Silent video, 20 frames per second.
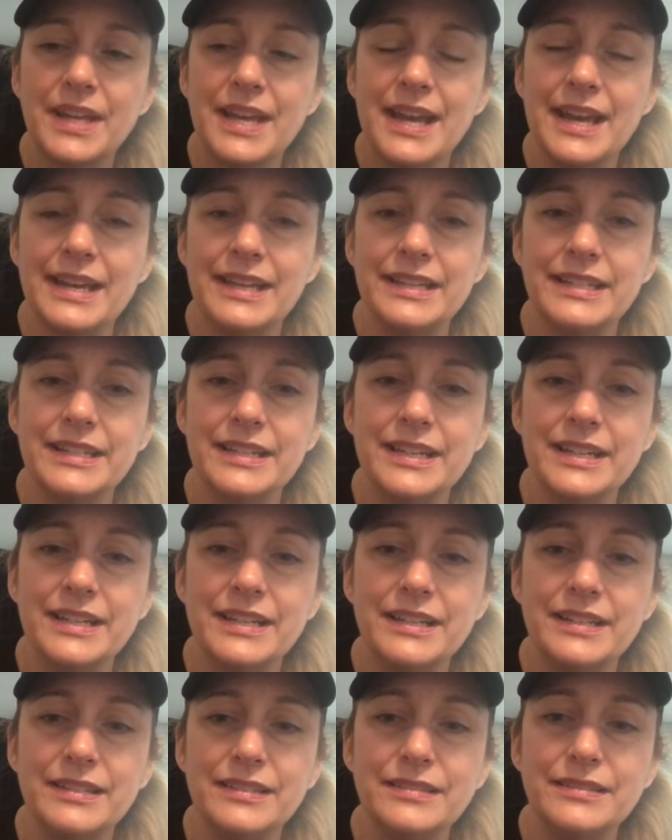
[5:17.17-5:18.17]

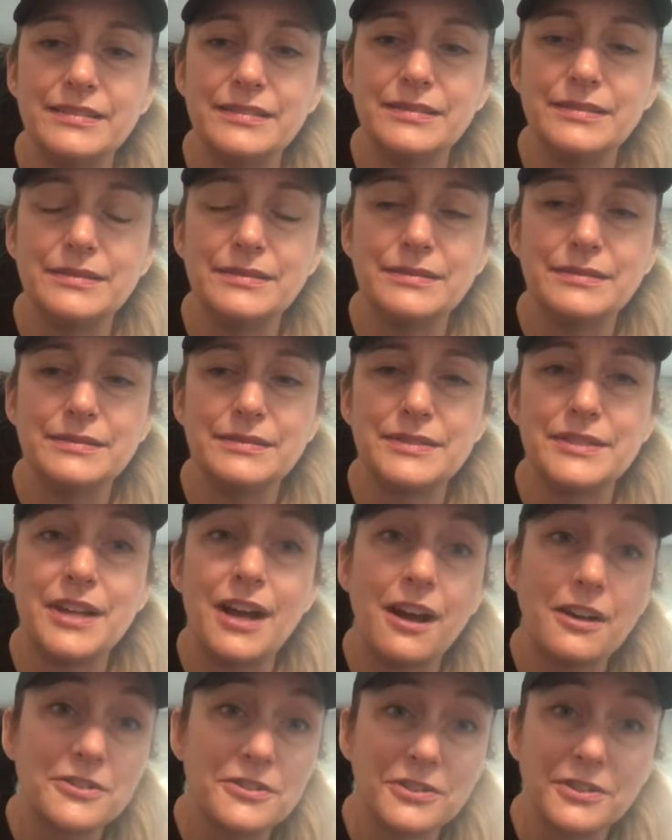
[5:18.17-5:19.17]
a
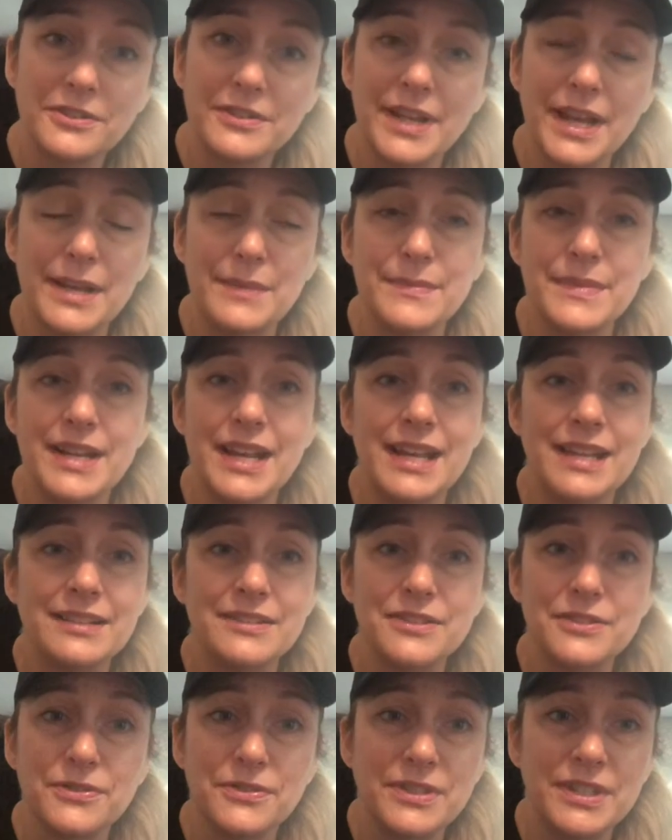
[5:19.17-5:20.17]
doctor named
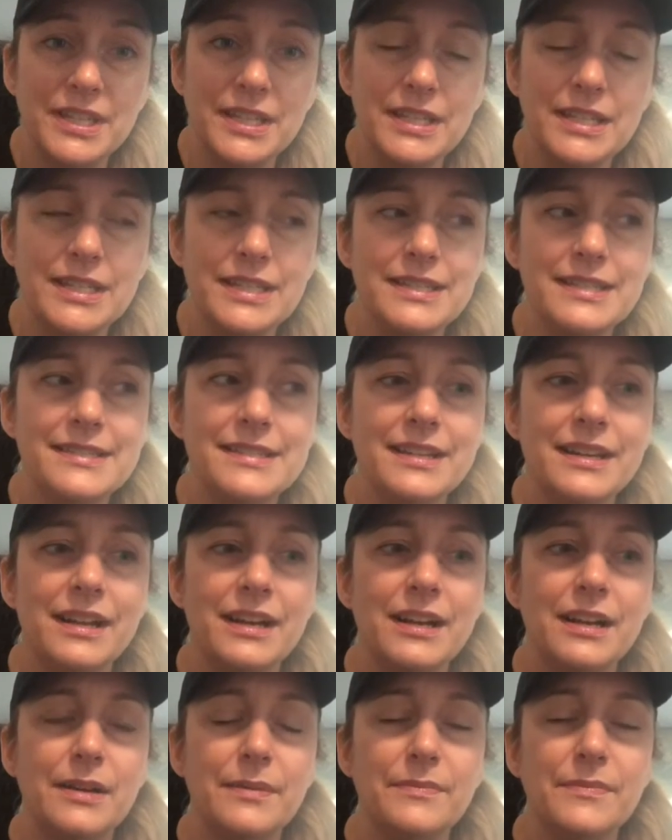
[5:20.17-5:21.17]
Ansel Keys
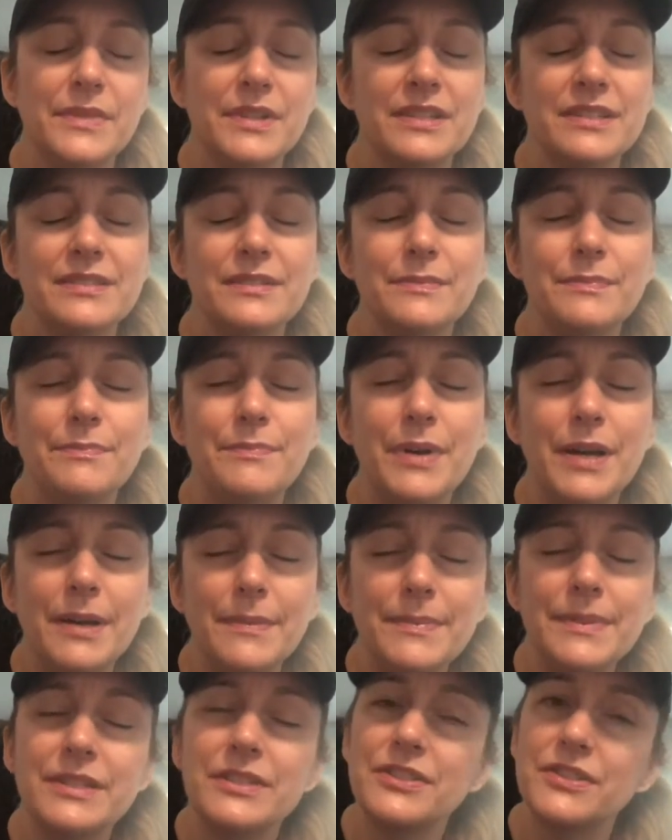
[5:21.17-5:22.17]

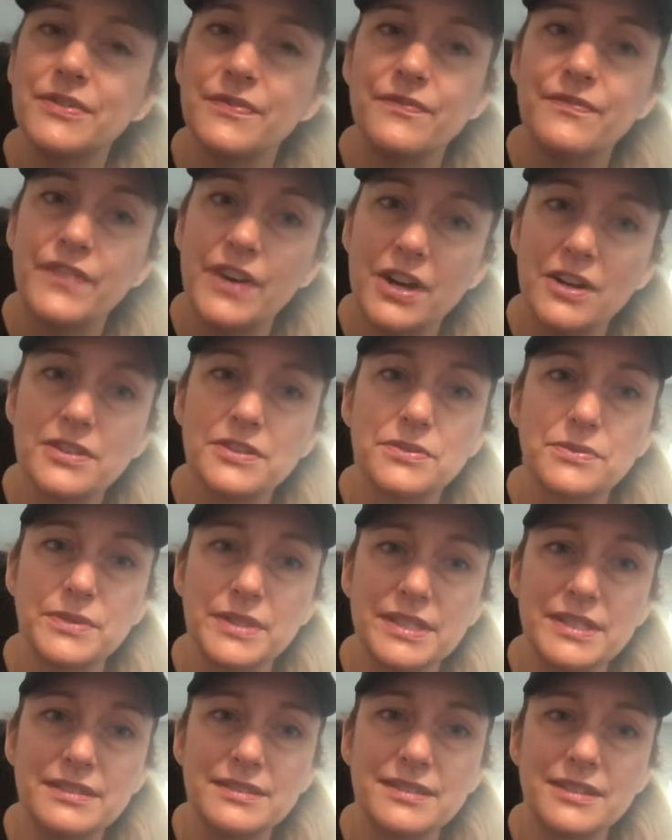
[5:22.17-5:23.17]
published some false
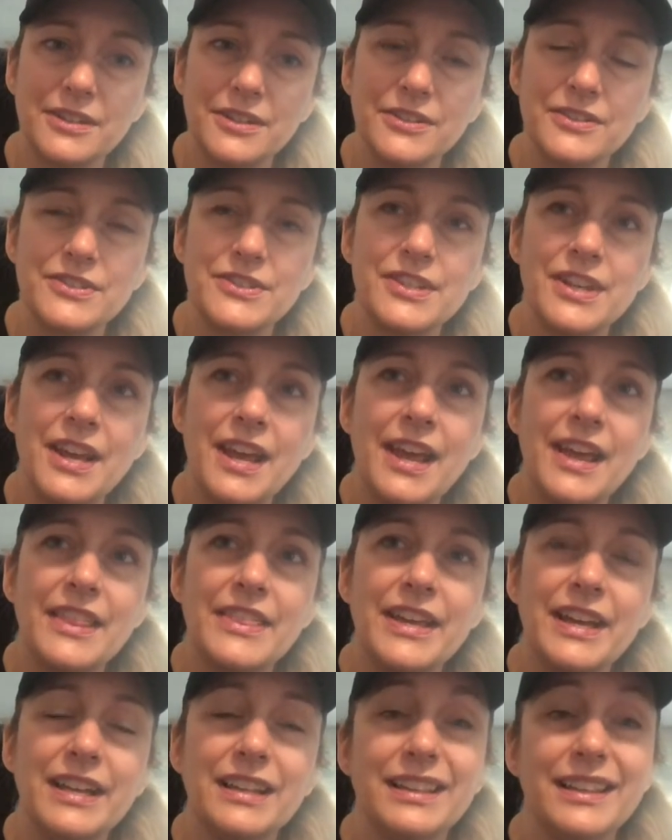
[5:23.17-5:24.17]
research
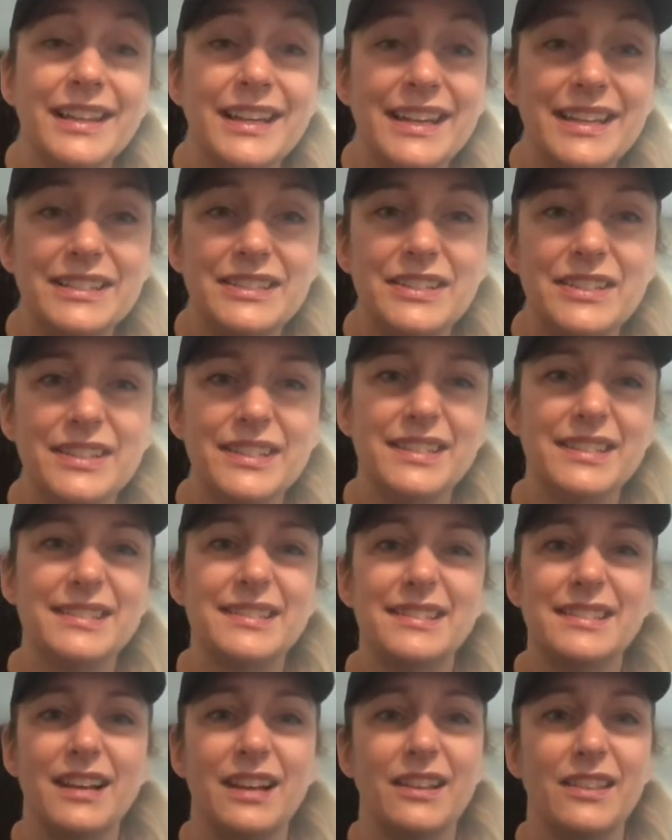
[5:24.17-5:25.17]
that led to
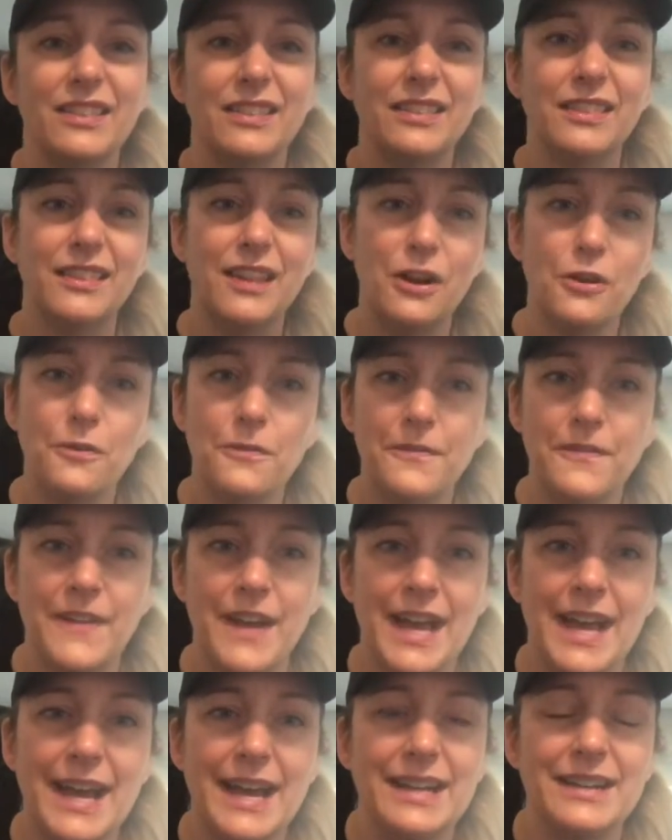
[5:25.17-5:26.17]
this
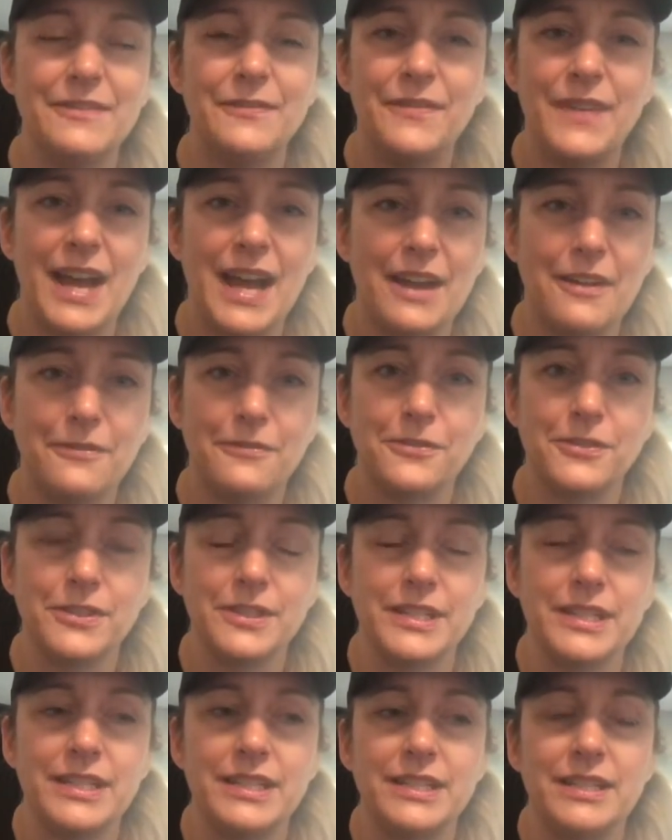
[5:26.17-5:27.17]
low-fat,
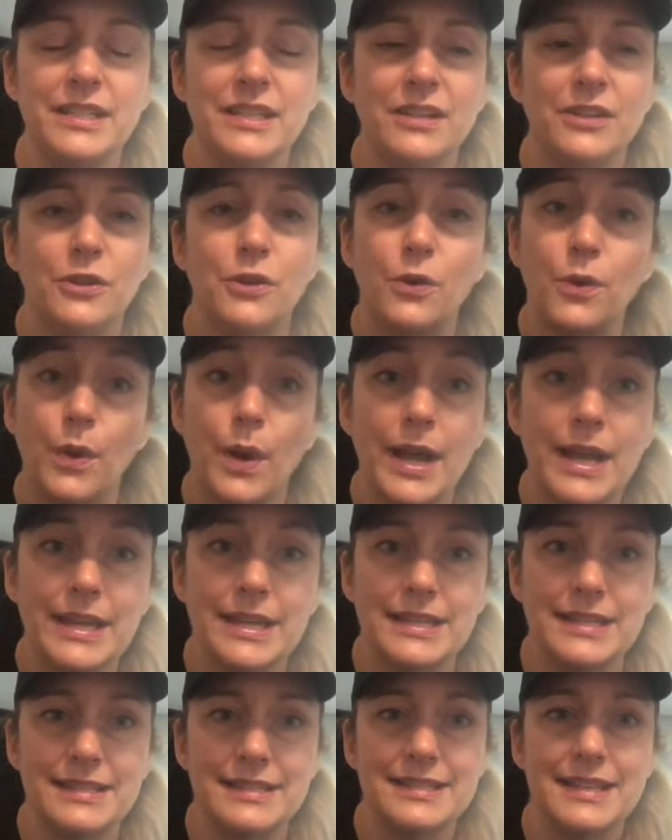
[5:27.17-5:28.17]
fat-free
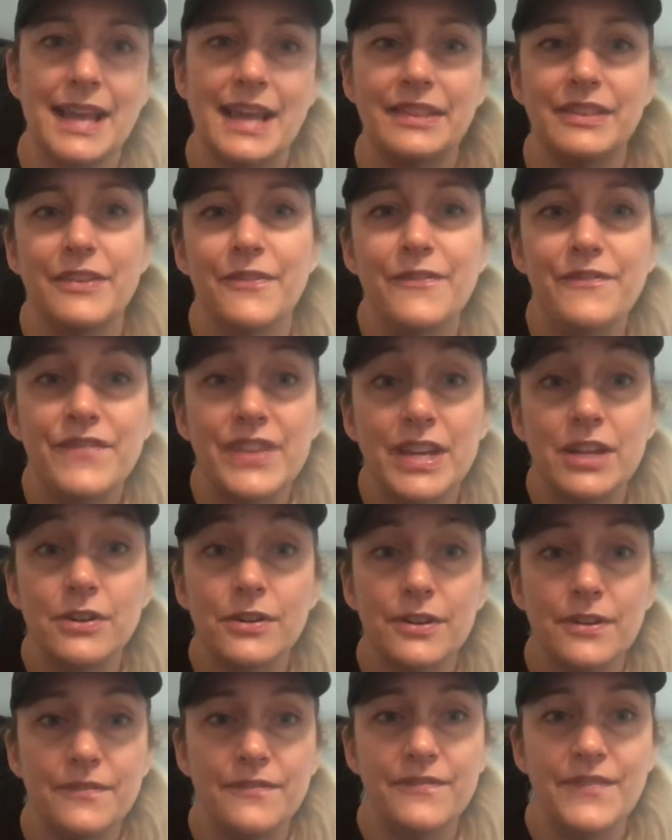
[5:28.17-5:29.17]
craze and the
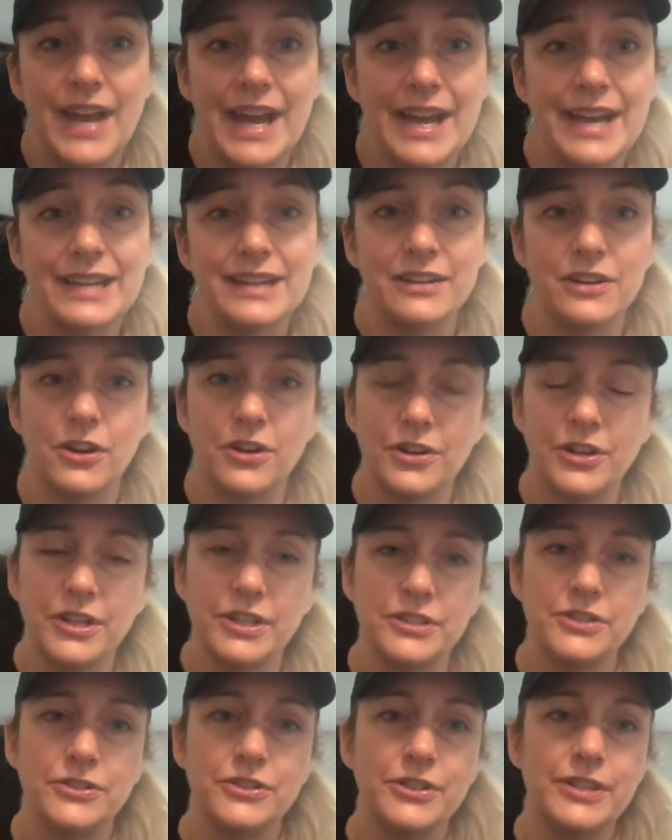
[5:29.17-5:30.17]
fear of fat in our
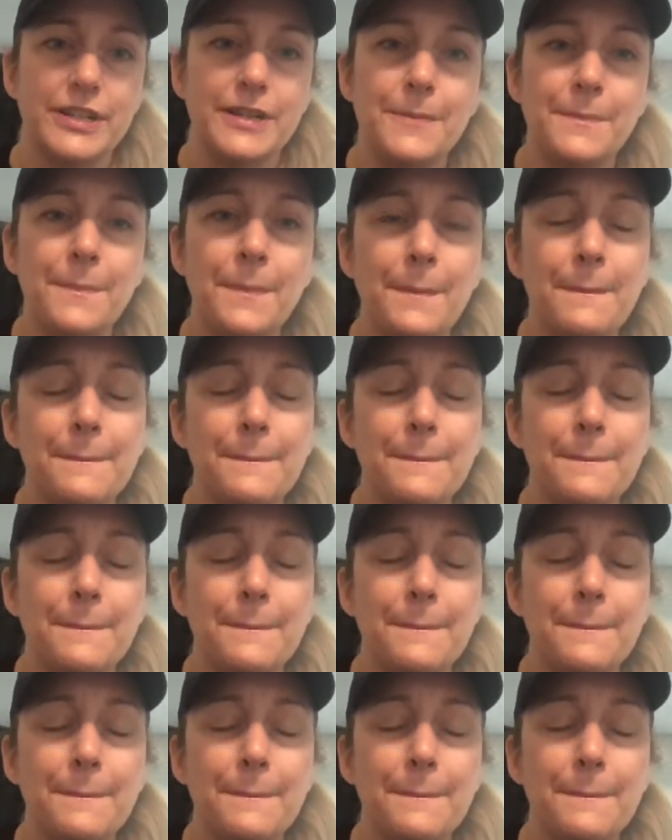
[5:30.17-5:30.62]
country.